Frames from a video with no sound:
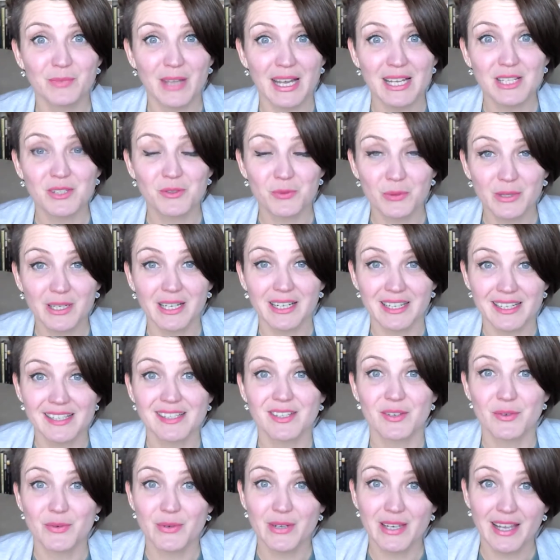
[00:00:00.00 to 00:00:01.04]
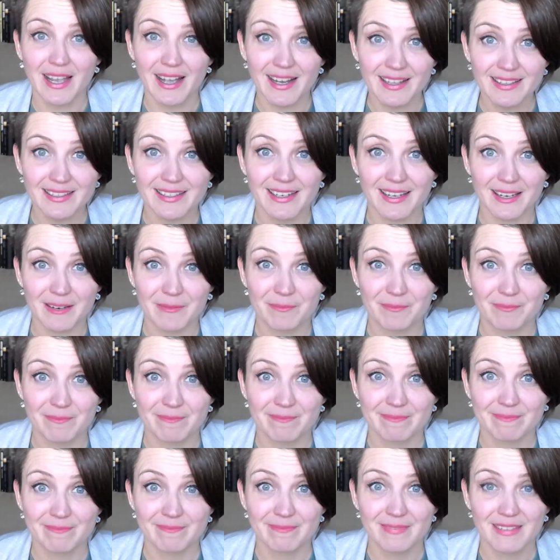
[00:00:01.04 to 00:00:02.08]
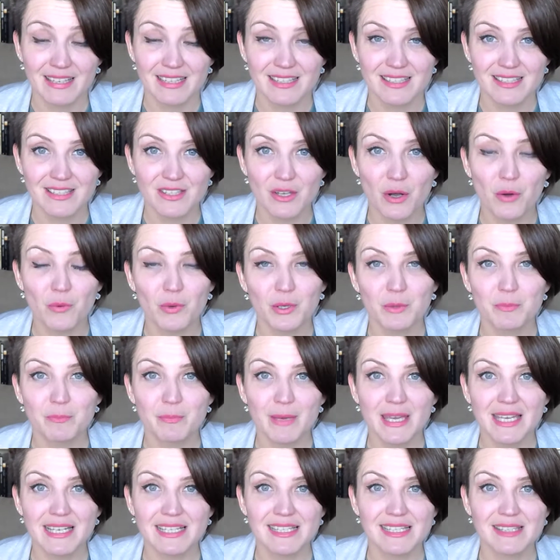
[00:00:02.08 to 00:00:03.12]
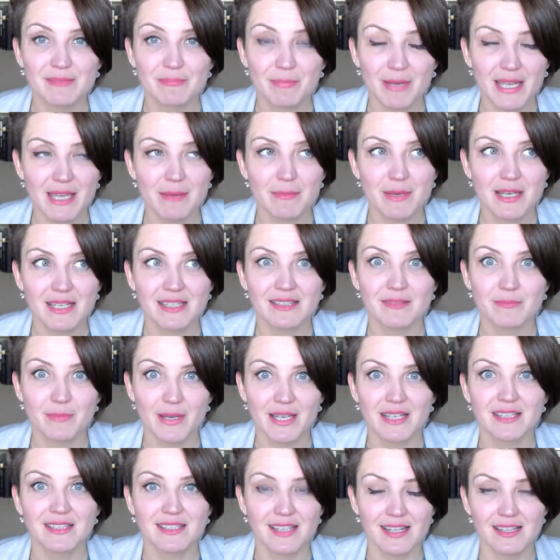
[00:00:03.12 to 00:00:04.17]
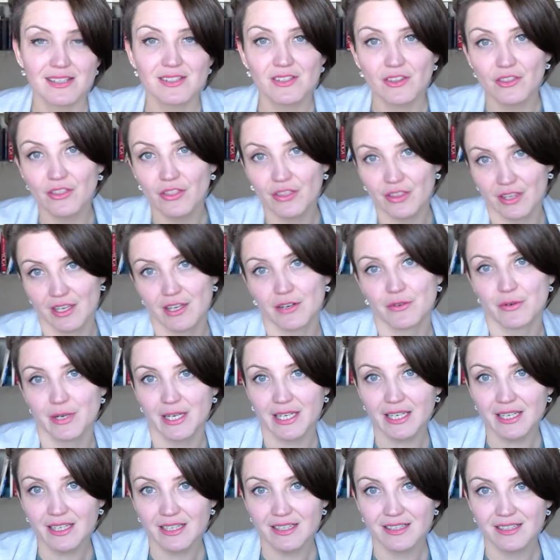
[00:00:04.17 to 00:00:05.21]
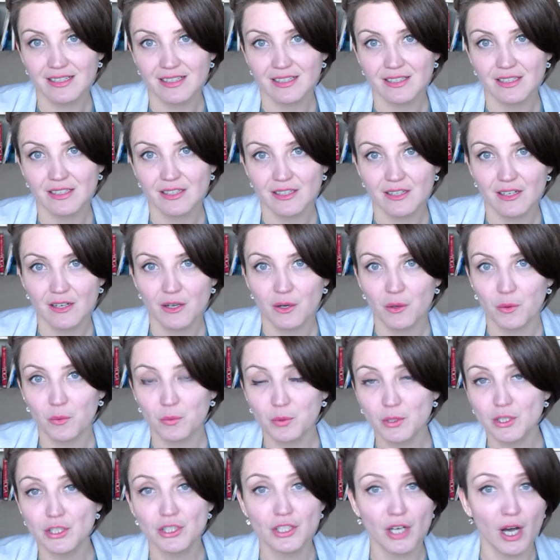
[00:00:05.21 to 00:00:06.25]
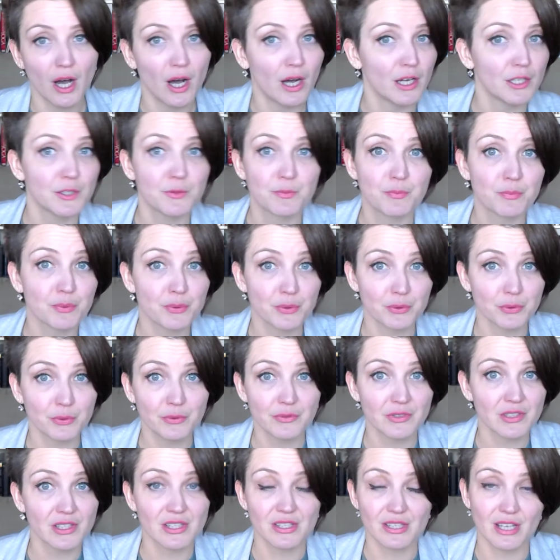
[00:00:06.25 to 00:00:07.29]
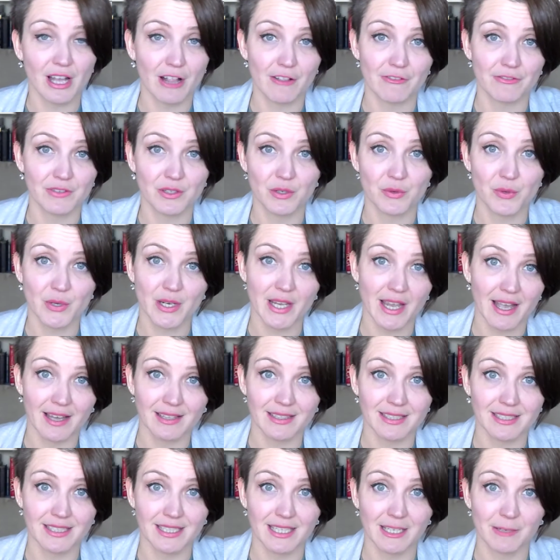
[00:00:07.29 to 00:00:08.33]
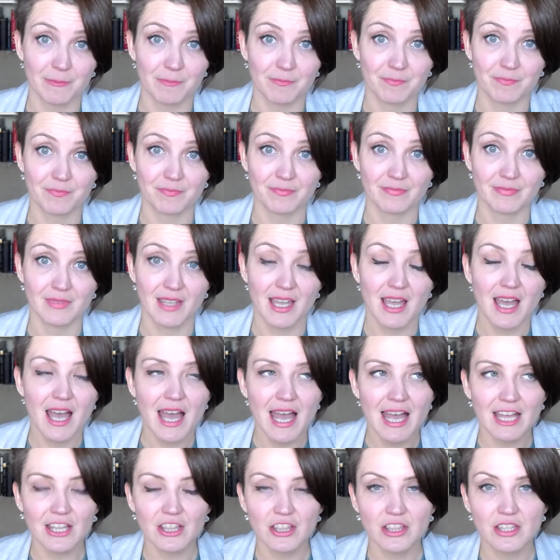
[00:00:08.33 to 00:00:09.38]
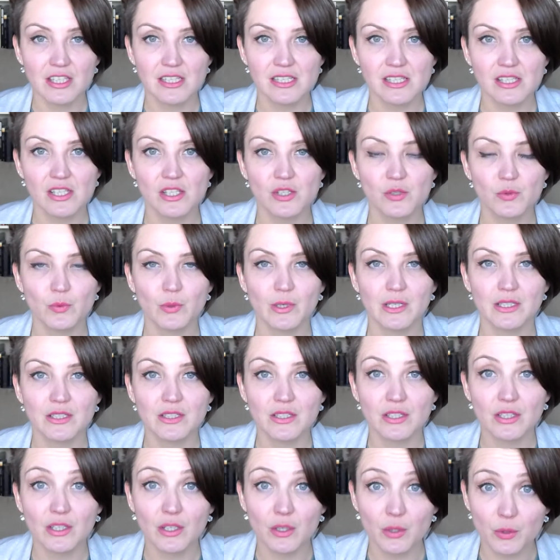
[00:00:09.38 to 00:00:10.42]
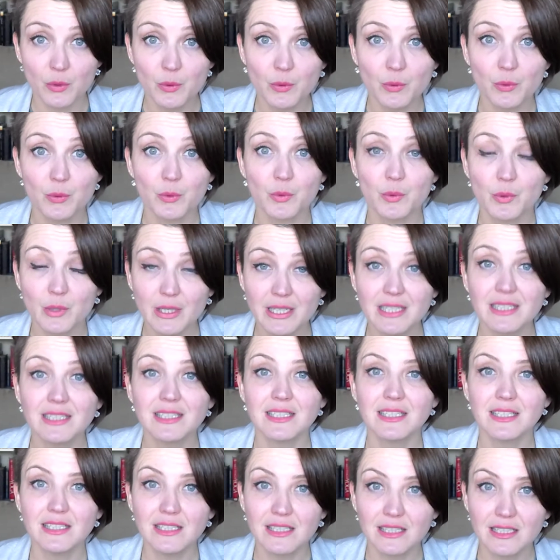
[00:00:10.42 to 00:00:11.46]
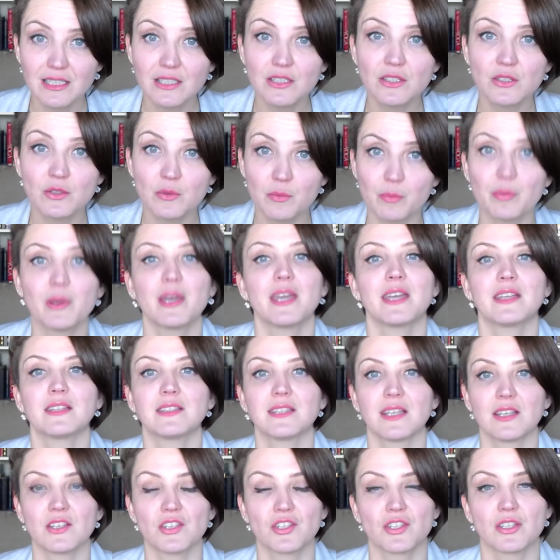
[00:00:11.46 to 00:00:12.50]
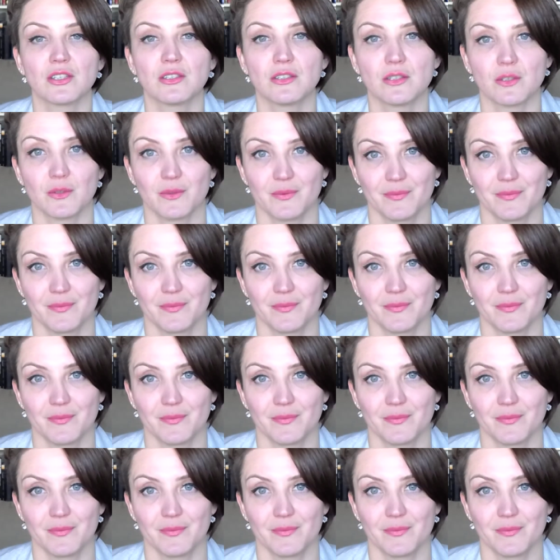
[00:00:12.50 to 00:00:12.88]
what it is in reality. So what may make sense in theory will not prove itself in reality. And this is what you really need to pay attention to.